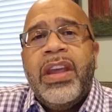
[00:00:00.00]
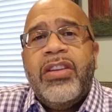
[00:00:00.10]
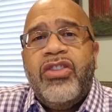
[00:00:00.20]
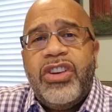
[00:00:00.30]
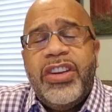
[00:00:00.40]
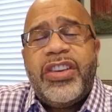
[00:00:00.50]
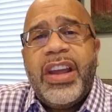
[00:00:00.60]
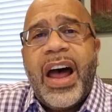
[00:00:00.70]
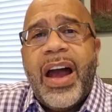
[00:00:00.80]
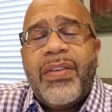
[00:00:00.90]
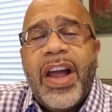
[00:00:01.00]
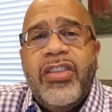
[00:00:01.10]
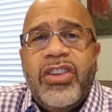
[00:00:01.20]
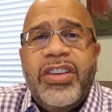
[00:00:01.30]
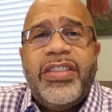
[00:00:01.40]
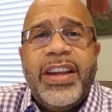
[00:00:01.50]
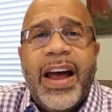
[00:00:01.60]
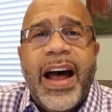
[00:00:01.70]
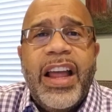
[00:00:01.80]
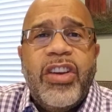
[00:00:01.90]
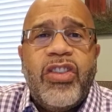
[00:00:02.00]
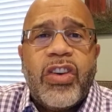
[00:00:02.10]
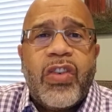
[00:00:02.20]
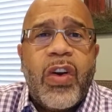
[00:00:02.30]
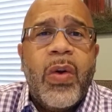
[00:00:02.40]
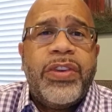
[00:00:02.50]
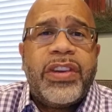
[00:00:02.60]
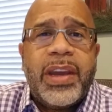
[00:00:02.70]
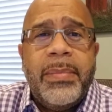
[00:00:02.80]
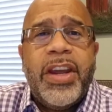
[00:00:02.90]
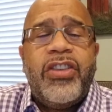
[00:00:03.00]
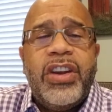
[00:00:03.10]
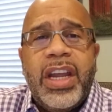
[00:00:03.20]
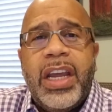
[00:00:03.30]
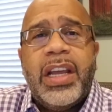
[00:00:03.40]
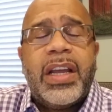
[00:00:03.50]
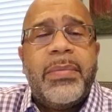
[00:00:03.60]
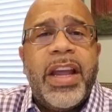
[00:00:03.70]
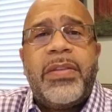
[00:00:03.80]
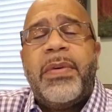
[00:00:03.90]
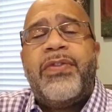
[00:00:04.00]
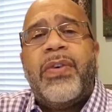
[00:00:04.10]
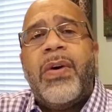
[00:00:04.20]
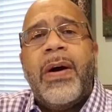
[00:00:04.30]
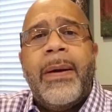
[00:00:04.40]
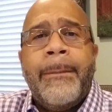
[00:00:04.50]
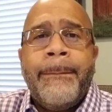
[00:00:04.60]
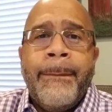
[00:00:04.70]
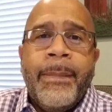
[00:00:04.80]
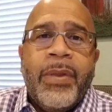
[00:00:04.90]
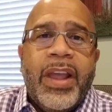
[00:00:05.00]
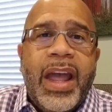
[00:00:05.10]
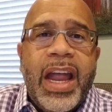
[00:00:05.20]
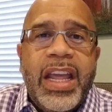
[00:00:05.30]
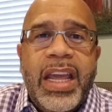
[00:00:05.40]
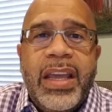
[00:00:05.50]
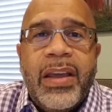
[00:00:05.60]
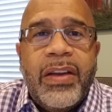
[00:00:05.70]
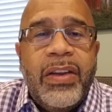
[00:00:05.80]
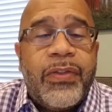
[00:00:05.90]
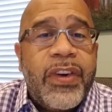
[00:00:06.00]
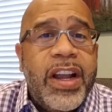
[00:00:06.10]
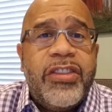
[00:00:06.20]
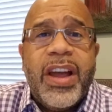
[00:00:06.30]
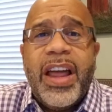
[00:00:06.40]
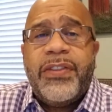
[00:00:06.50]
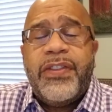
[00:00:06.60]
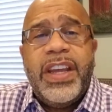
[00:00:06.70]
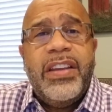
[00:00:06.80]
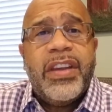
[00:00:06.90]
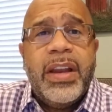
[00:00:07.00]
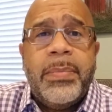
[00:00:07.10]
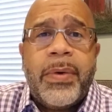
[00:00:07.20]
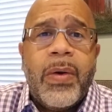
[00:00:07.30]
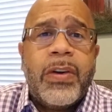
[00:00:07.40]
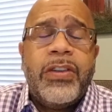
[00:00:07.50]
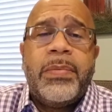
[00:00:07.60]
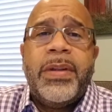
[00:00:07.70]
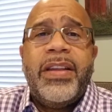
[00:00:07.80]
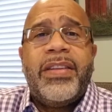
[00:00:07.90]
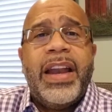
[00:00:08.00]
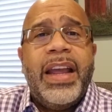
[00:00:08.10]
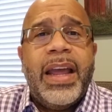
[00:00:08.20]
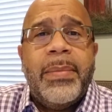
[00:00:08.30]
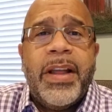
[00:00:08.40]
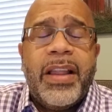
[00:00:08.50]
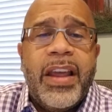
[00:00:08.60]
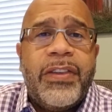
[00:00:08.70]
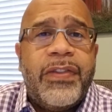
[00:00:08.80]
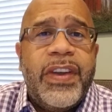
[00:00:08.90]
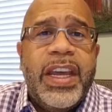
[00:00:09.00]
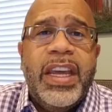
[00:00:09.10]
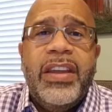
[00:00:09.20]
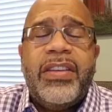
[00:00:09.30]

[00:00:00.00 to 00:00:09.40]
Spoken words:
GCI, right? GCI is your gross commission income. That's before any franchise fees, any broker splits, any MLS fees,